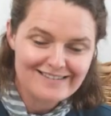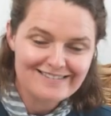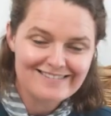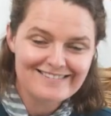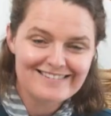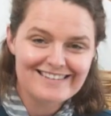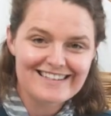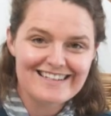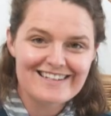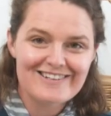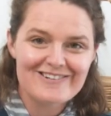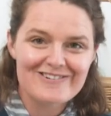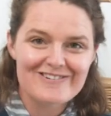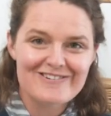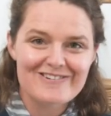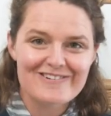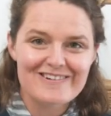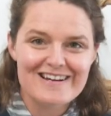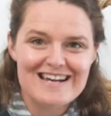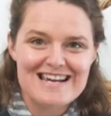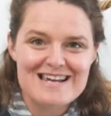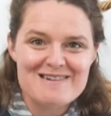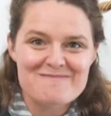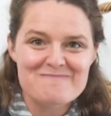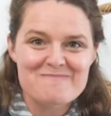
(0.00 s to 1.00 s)
little
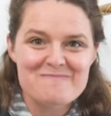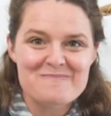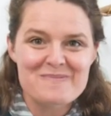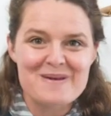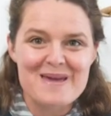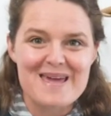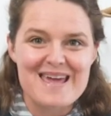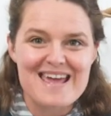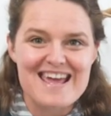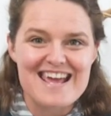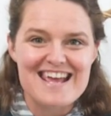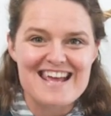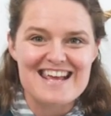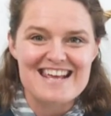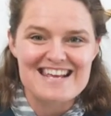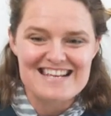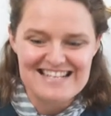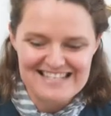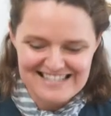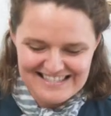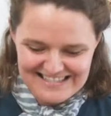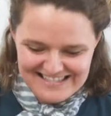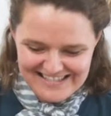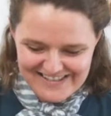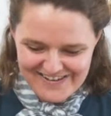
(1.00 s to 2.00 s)
green
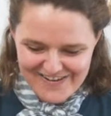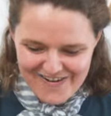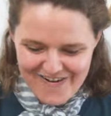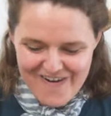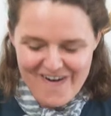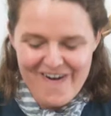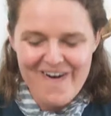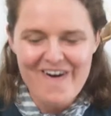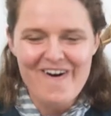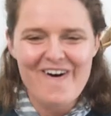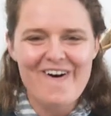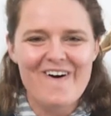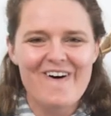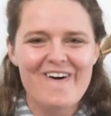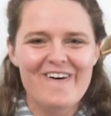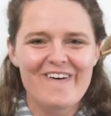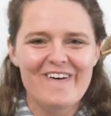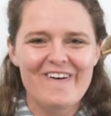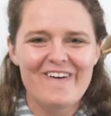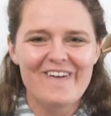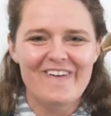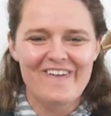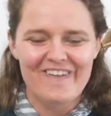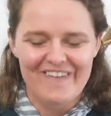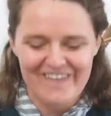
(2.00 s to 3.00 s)
peas.
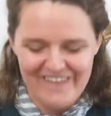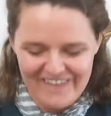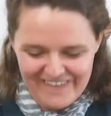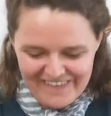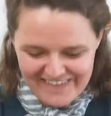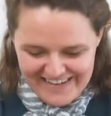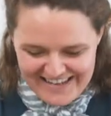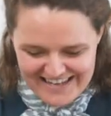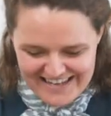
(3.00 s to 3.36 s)
Oh,